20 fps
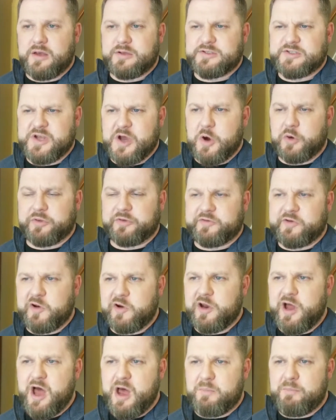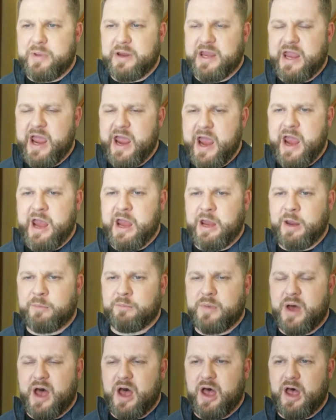So the tune-up
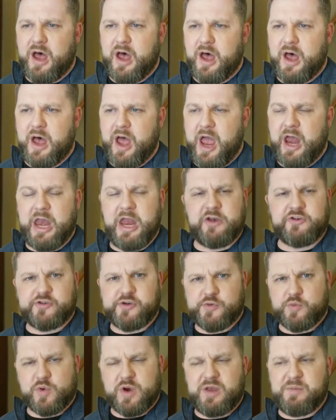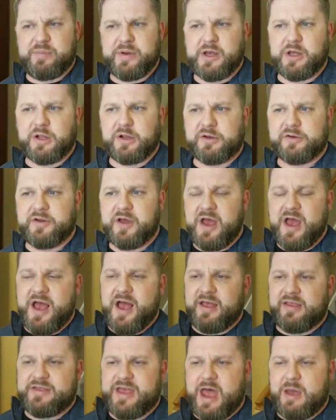became an engine rebuild,
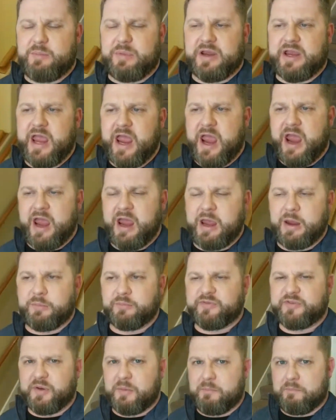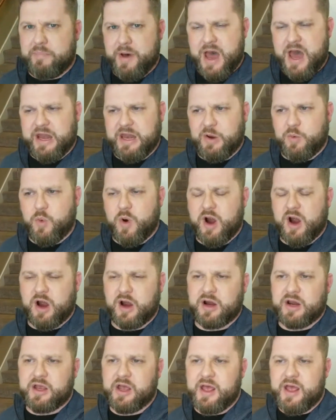that became some body
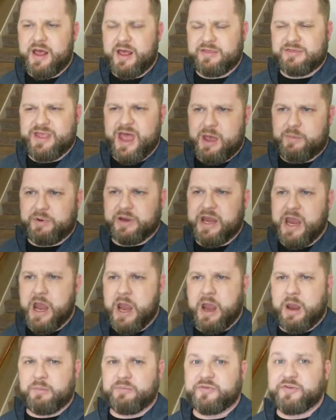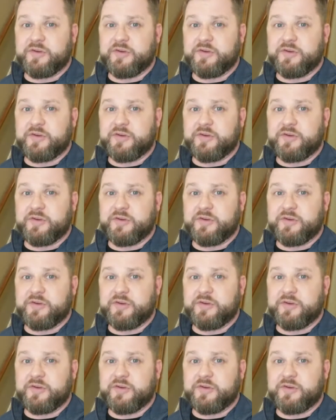work, that became